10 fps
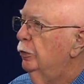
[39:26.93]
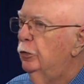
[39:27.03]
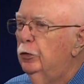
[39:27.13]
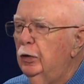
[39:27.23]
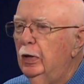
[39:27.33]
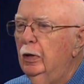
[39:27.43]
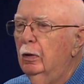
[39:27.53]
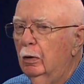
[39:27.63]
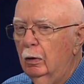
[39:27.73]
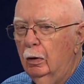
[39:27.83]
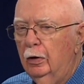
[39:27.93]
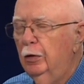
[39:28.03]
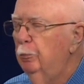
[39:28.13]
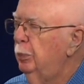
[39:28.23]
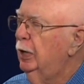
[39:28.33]
she,
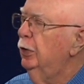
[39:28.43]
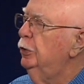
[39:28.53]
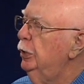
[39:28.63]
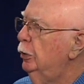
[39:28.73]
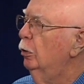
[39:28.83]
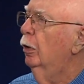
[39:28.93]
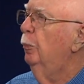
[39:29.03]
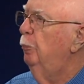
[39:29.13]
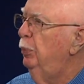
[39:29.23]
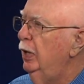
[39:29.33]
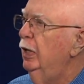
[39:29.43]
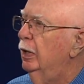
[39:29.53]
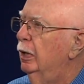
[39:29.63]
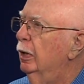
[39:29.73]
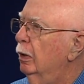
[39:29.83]
because she took
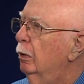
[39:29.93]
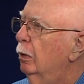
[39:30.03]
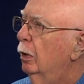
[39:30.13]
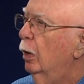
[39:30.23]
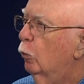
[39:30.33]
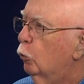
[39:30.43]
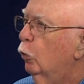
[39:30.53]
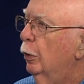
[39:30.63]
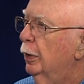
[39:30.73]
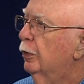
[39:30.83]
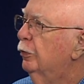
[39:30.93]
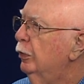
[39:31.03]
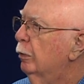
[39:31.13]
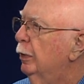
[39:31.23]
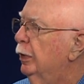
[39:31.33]
being a royal
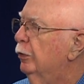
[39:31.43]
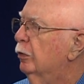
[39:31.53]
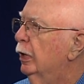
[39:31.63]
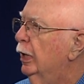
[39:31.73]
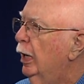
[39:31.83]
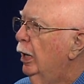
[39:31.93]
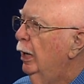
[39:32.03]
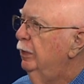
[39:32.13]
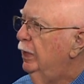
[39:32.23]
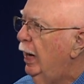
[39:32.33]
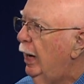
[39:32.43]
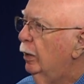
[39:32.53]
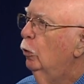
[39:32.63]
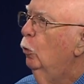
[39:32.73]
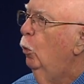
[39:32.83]
seriously. Mm-hmm.
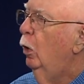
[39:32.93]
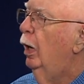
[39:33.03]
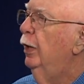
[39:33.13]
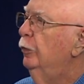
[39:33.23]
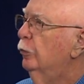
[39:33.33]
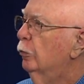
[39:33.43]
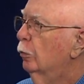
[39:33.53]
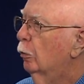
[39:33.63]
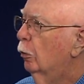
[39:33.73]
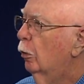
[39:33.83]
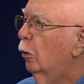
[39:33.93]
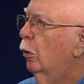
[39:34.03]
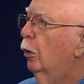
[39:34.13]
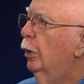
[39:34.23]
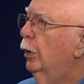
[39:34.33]
That was
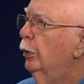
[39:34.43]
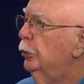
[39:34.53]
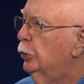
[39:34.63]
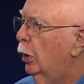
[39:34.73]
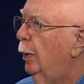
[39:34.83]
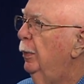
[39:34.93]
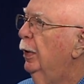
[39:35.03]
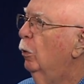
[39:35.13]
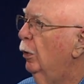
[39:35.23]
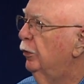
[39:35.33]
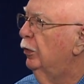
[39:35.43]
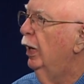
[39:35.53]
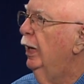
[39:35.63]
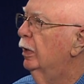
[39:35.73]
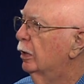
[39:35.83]
her job. That's it was
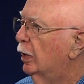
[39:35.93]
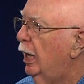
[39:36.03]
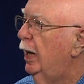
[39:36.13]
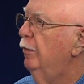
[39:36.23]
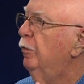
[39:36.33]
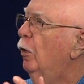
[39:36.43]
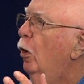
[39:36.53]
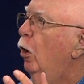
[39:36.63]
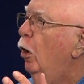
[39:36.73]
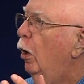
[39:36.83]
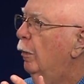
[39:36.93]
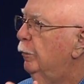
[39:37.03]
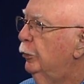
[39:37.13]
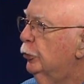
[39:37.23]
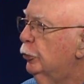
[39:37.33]
right. a life
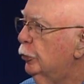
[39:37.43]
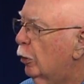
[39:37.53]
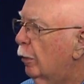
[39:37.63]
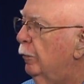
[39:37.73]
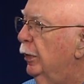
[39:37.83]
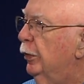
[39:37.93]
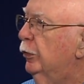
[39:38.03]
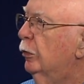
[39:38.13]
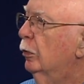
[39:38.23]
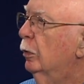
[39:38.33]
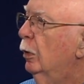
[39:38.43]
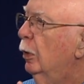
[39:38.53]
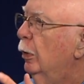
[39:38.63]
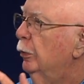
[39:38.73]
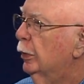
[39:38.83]
of service
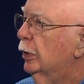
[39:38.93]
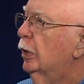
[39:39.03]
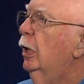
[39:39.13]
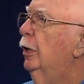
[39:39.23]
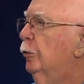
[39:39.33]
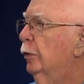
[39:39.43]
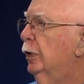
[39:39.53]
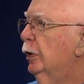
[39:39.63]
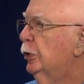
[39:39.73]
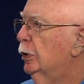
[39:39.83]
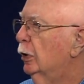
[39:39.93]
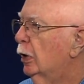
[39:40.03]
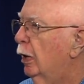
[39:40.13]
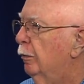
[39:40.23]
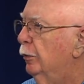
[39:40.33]
to the country that she
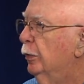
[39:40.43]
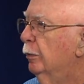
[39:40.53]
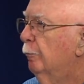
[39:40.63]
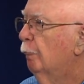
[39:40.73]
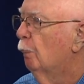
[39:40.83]
loved.